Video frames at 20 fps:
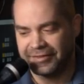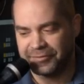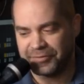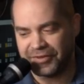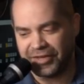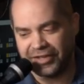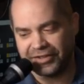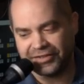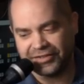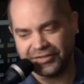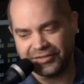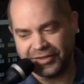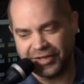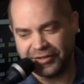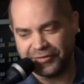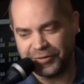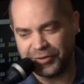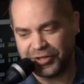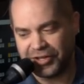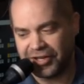we've got,
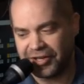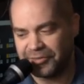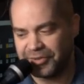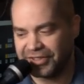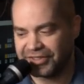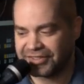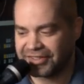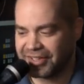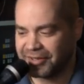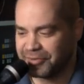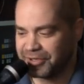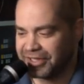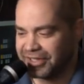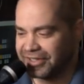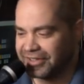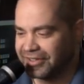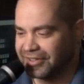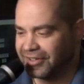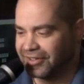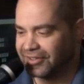got a few comments
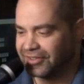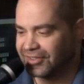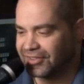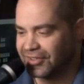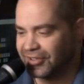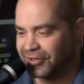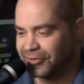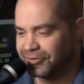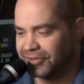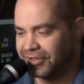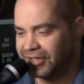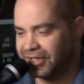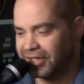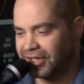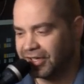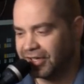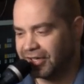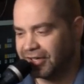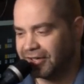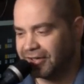coming in here, so,
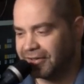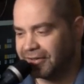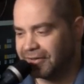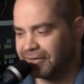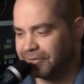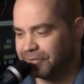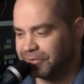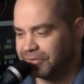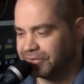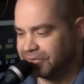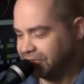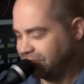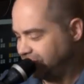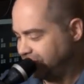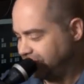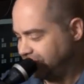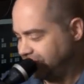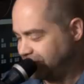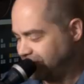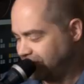um,
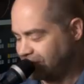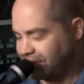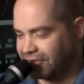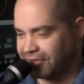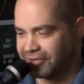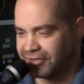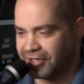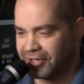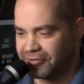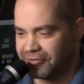just to